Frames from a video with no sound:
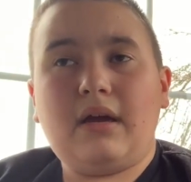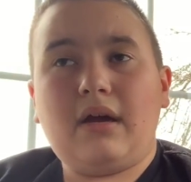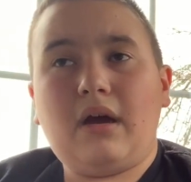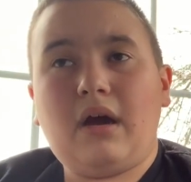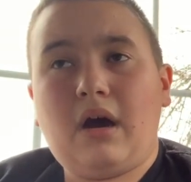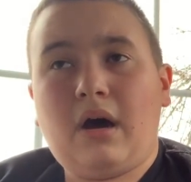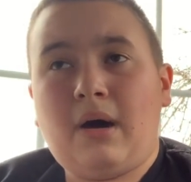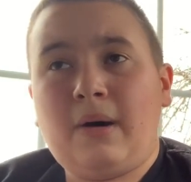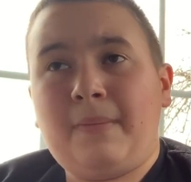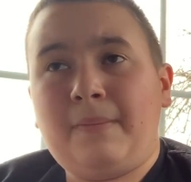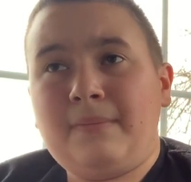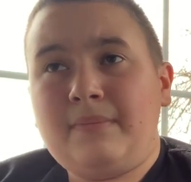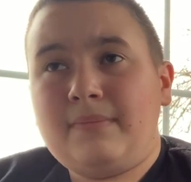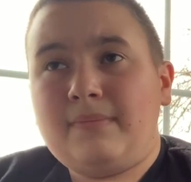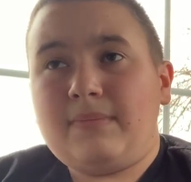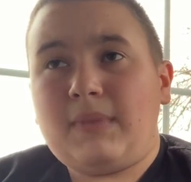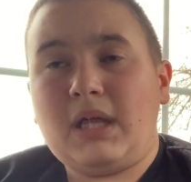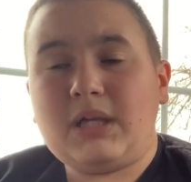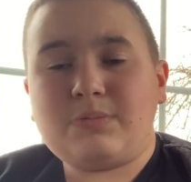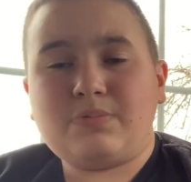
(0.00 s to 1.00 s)
um,
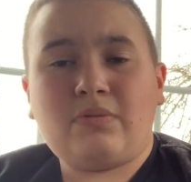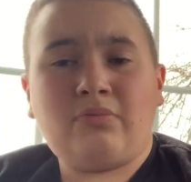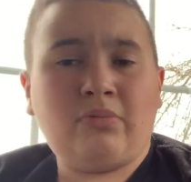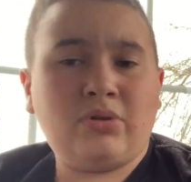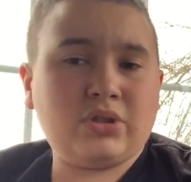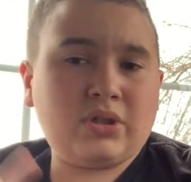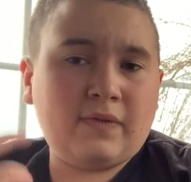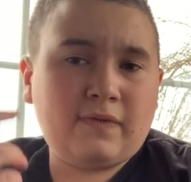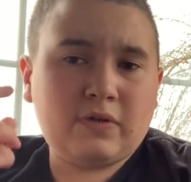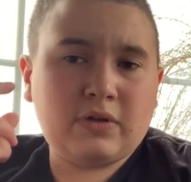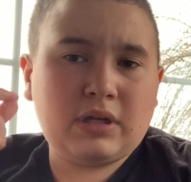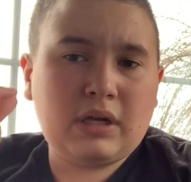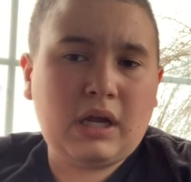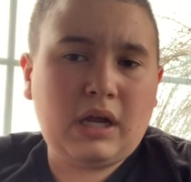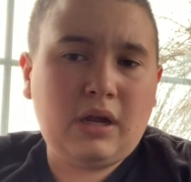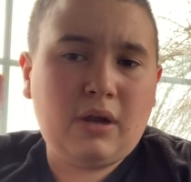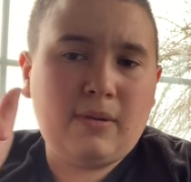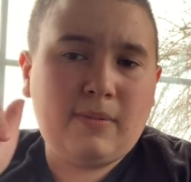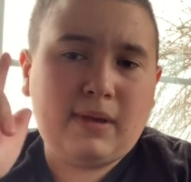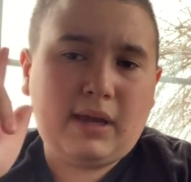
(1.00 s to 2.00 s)
that's pretty much it for
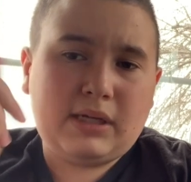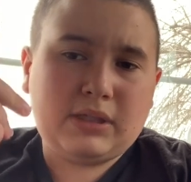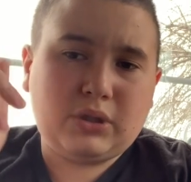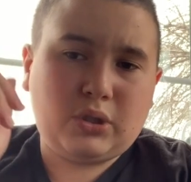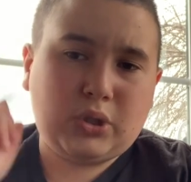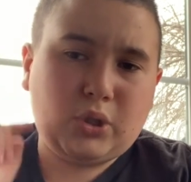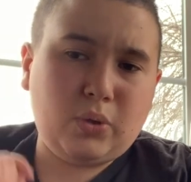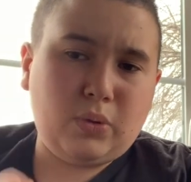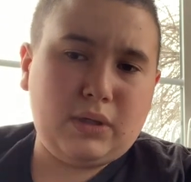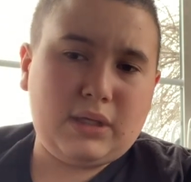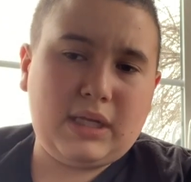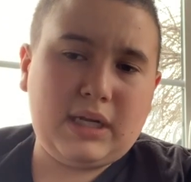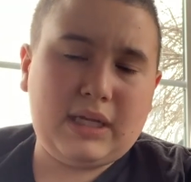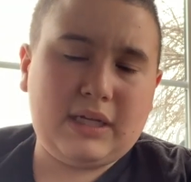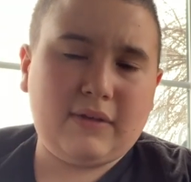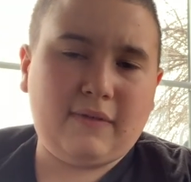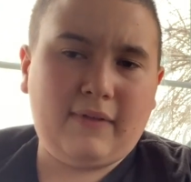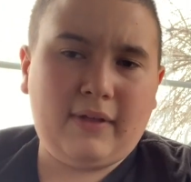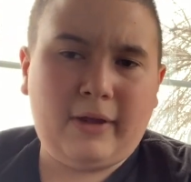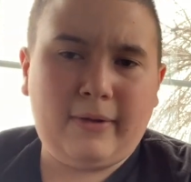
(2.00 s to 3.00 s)
today. Hope you guys enjoyed
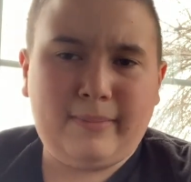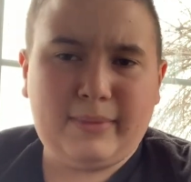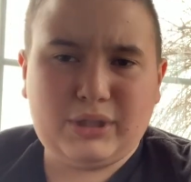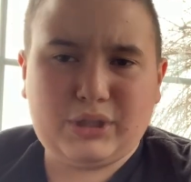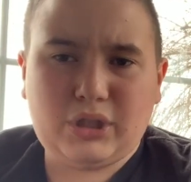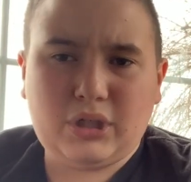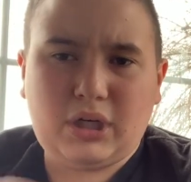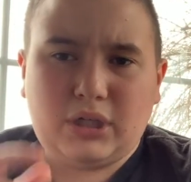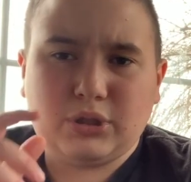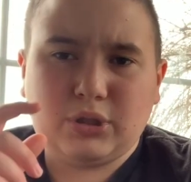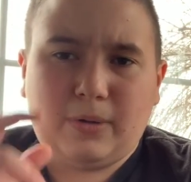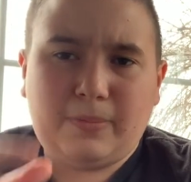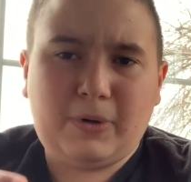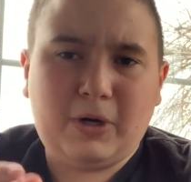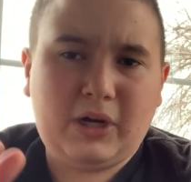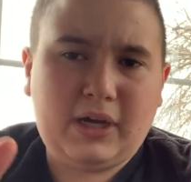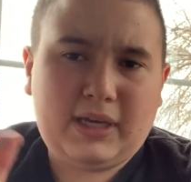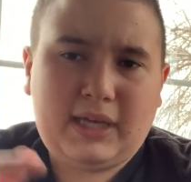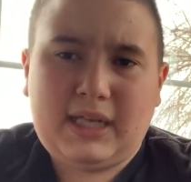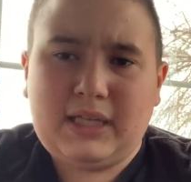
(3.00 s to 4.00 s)
today's video. Make sure you guys drop a
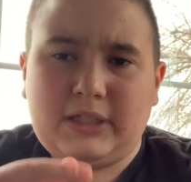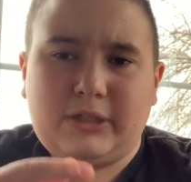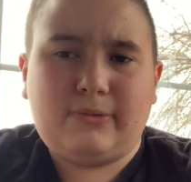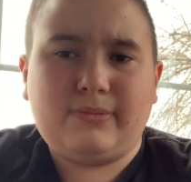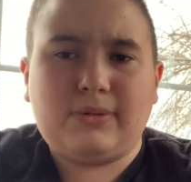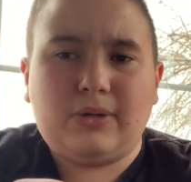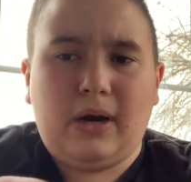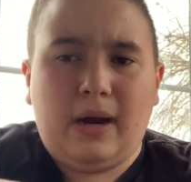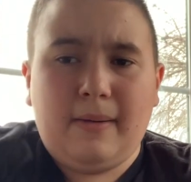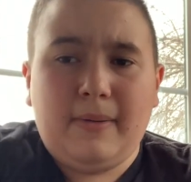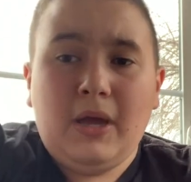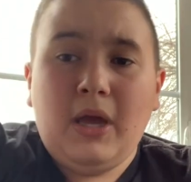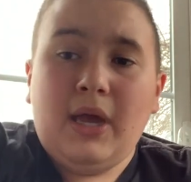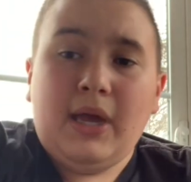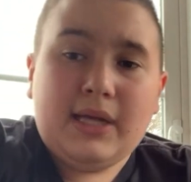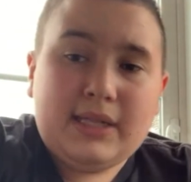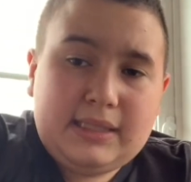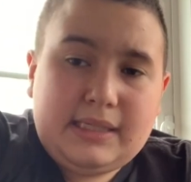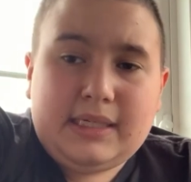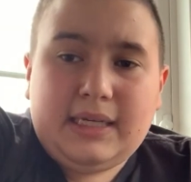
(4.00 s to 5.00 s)
like and subscribe.
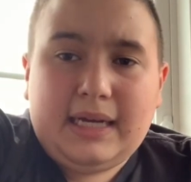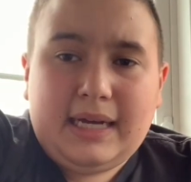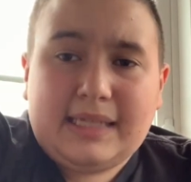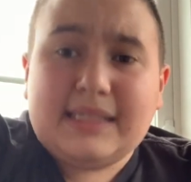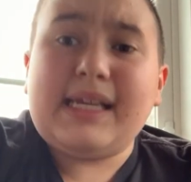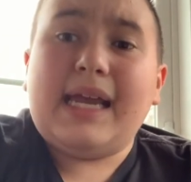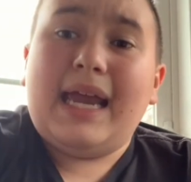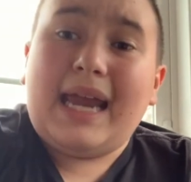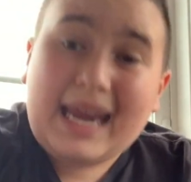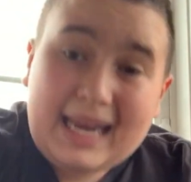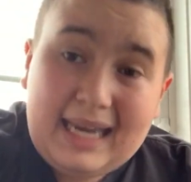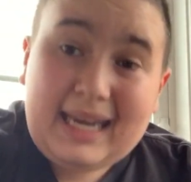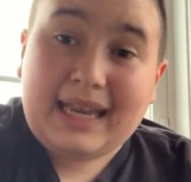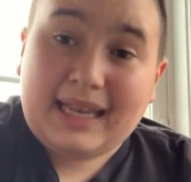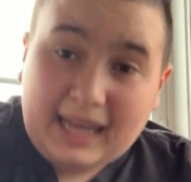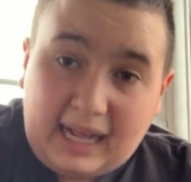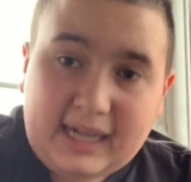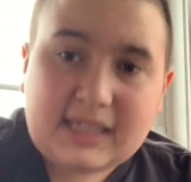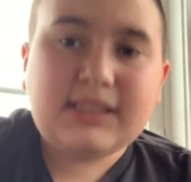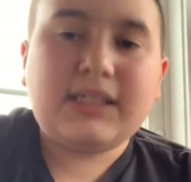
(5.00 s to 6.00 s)
And see you guys in the
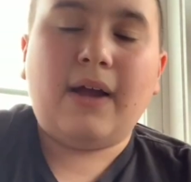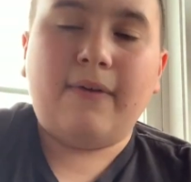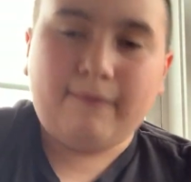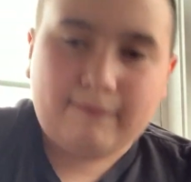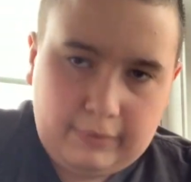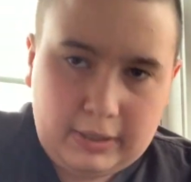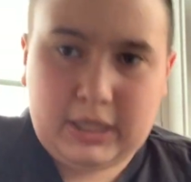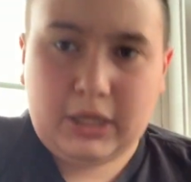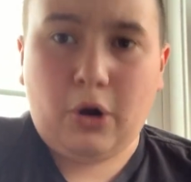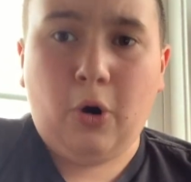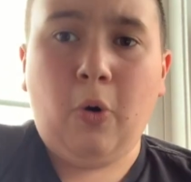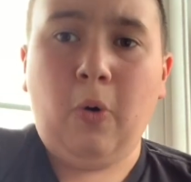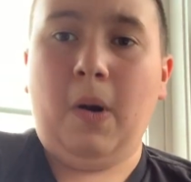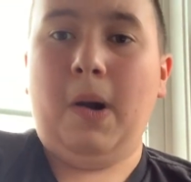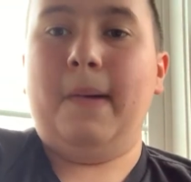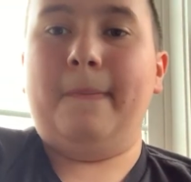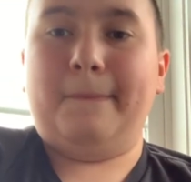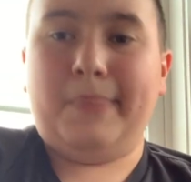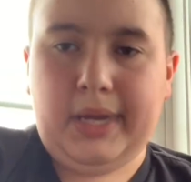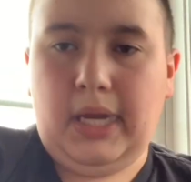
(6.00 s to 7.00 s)
next video.
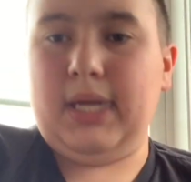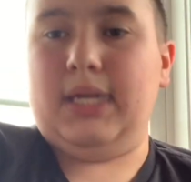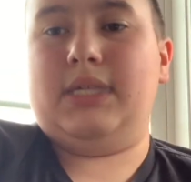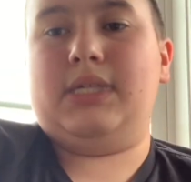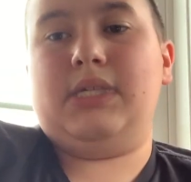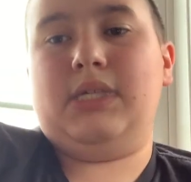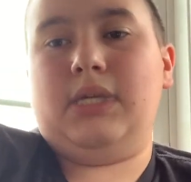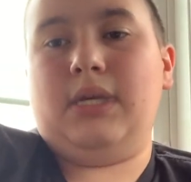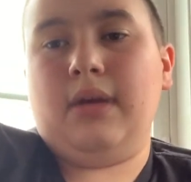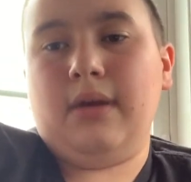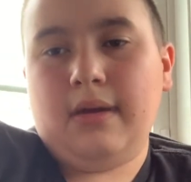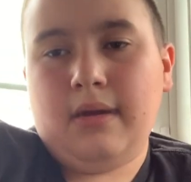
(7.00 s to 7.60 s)
Peace.